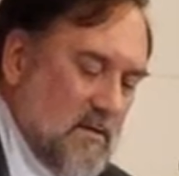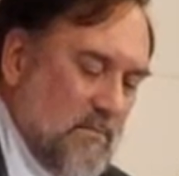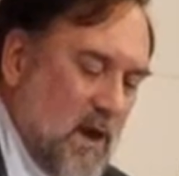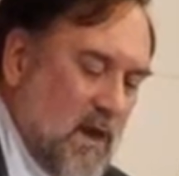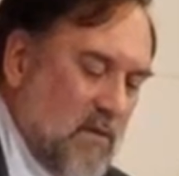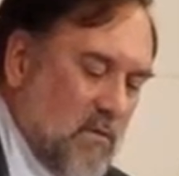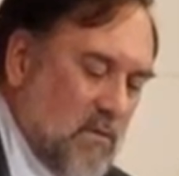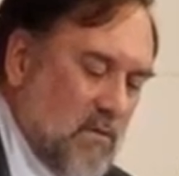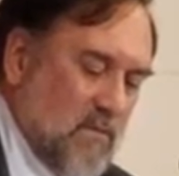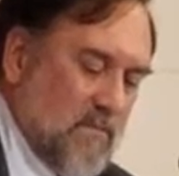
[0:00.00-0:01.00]

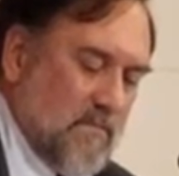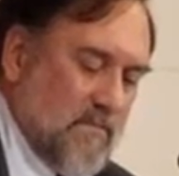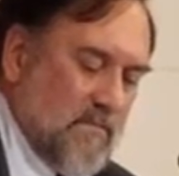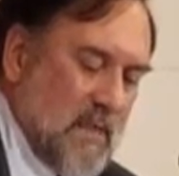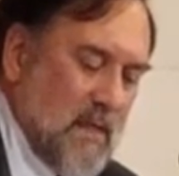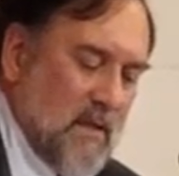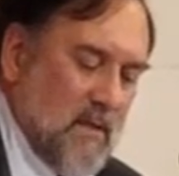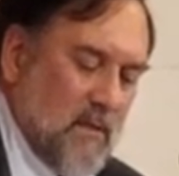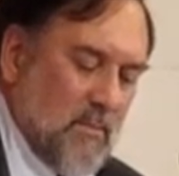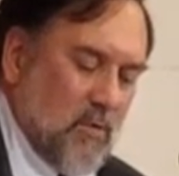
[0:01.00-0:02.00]
Michael
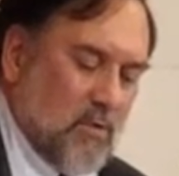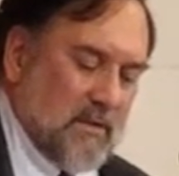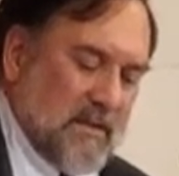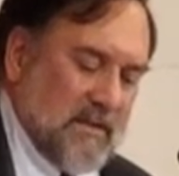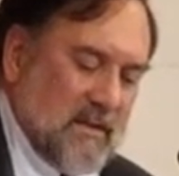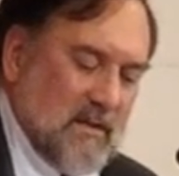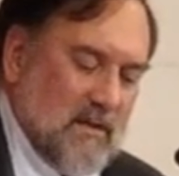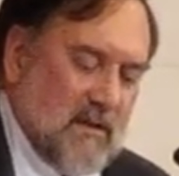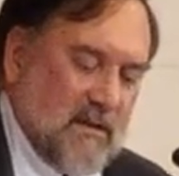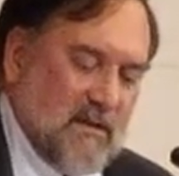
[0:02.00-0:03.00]
Molden,
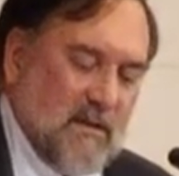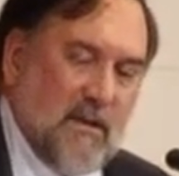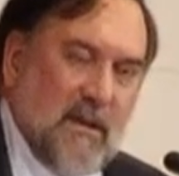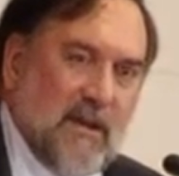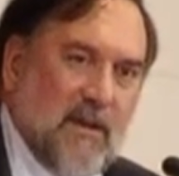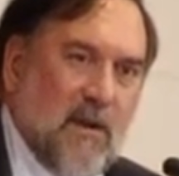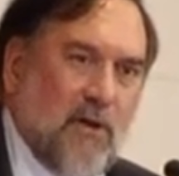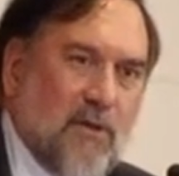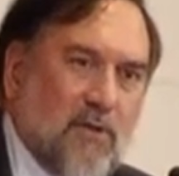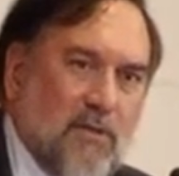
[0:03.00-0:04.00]
in an
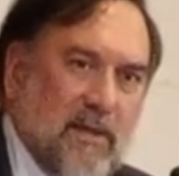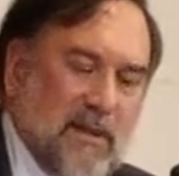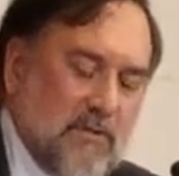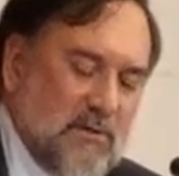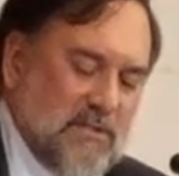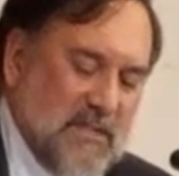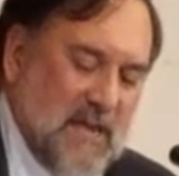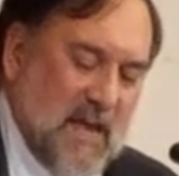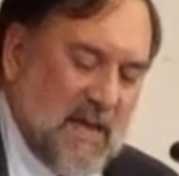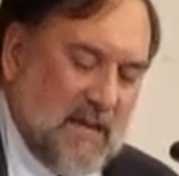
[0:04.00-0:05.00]
article in
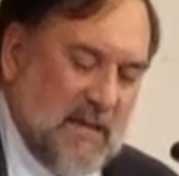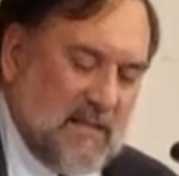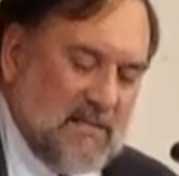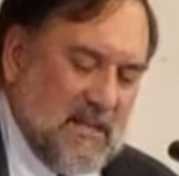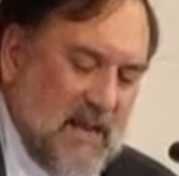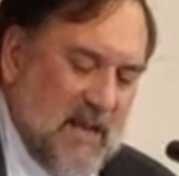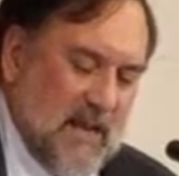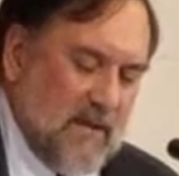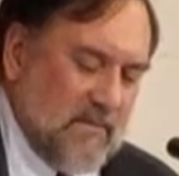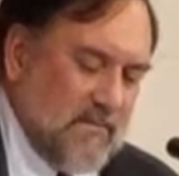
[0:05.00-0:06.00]
Christianity Today,
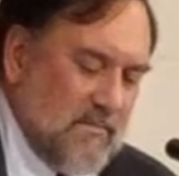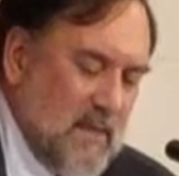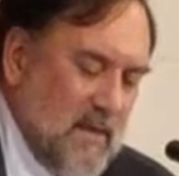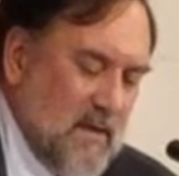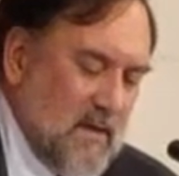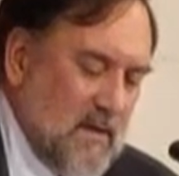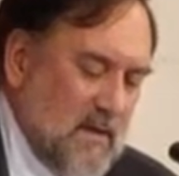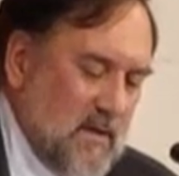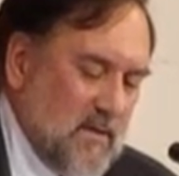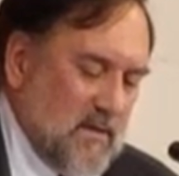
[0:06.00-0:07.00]

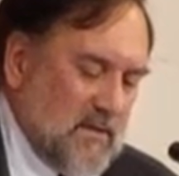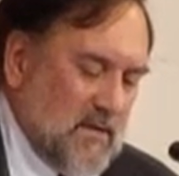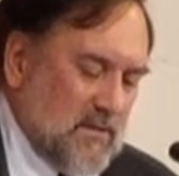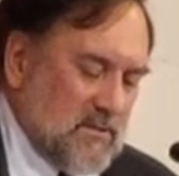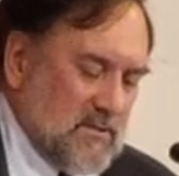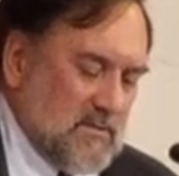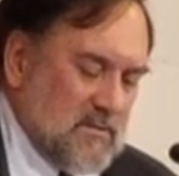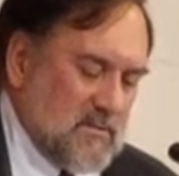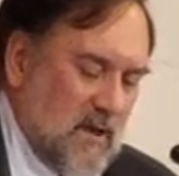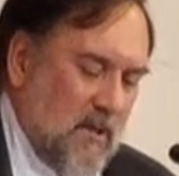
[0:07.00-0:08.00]

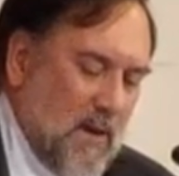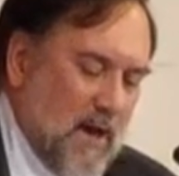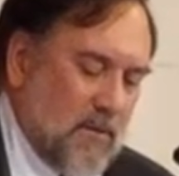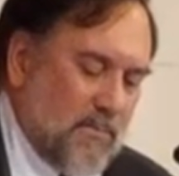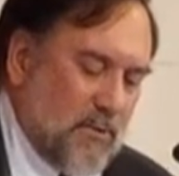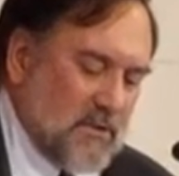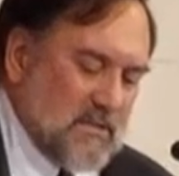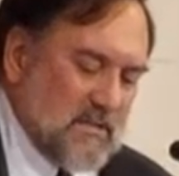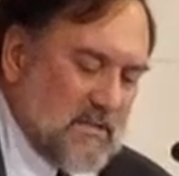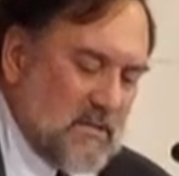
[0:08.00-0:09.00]
tells about a
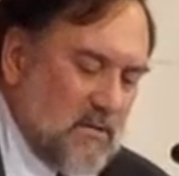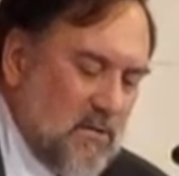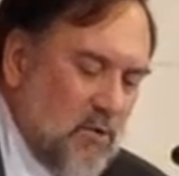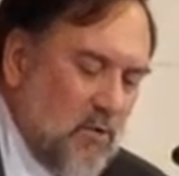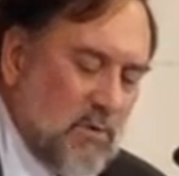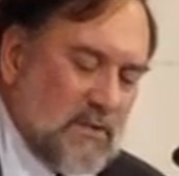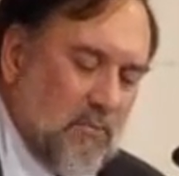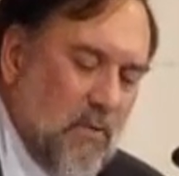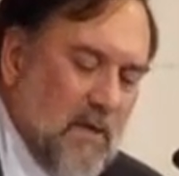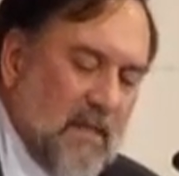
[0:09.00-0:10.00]
person who was
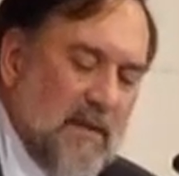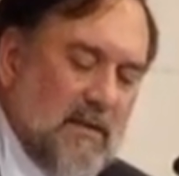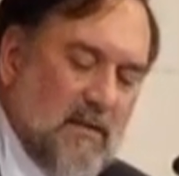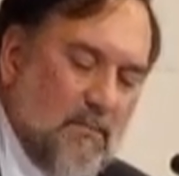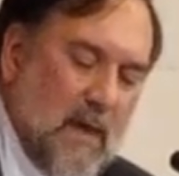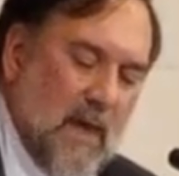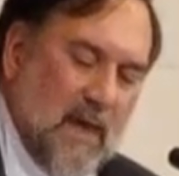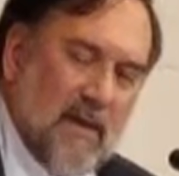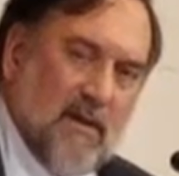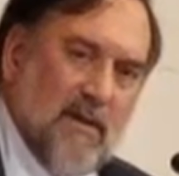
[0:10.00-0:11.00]
willing to
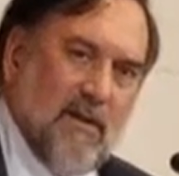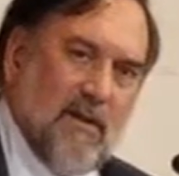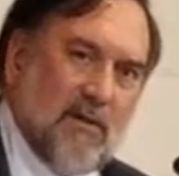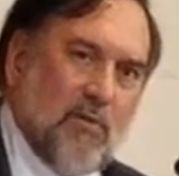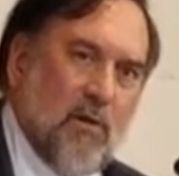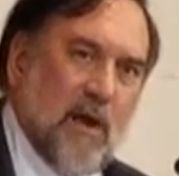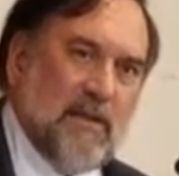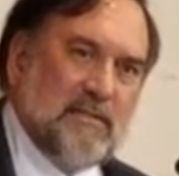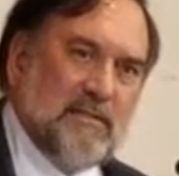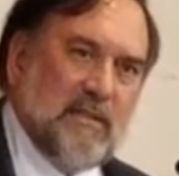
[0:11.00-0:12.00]
make
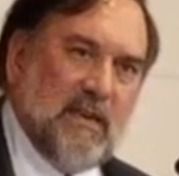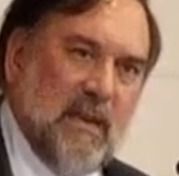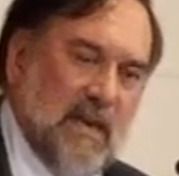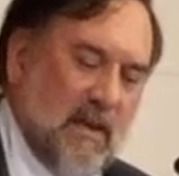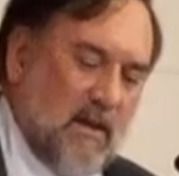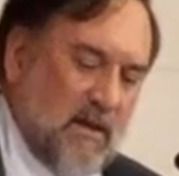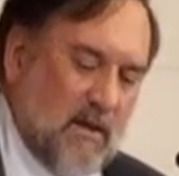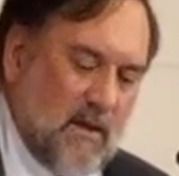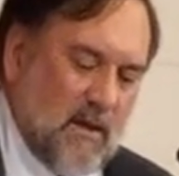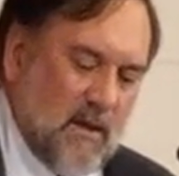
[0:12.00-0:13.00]
Christ the King
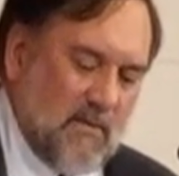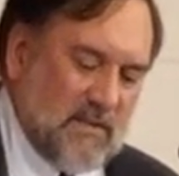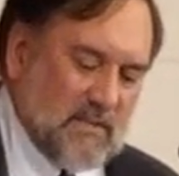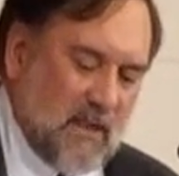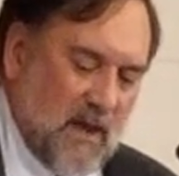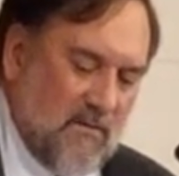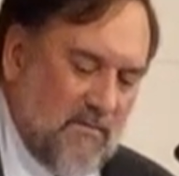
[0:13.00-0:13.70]
of his life.